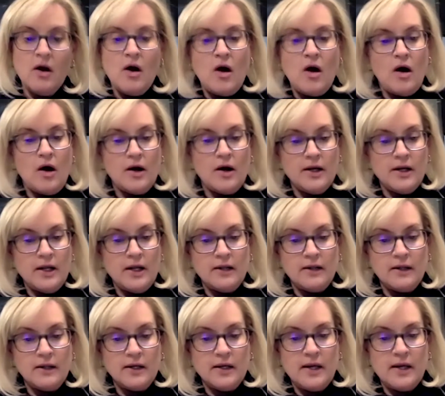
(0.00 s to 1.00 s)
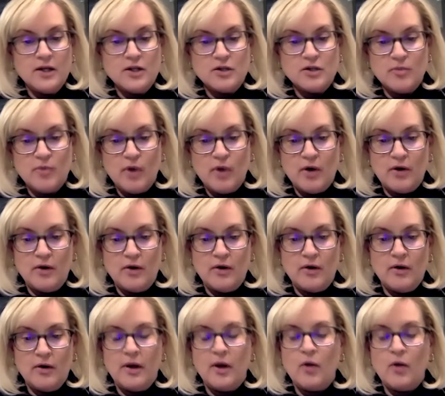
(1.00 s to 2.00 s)
Audit and Litigation Partner,
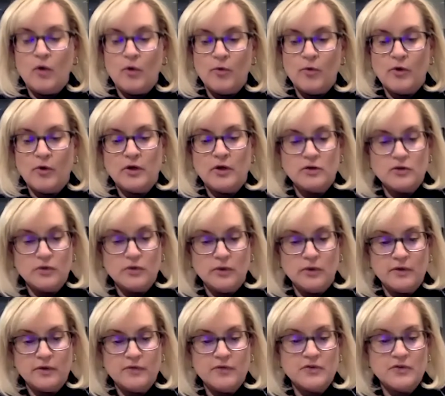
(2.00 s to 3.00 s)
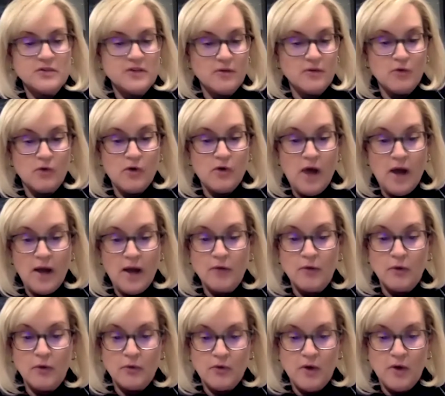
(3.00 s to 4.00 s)
and Corporate Controller for several
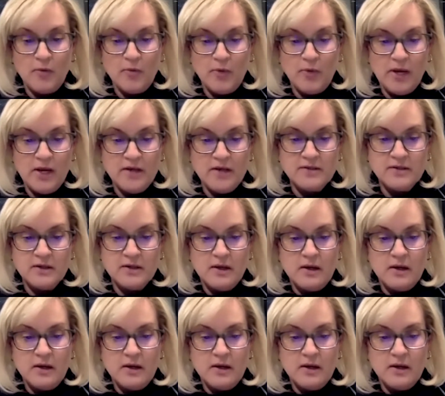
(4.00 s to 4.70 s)
high-growth companies.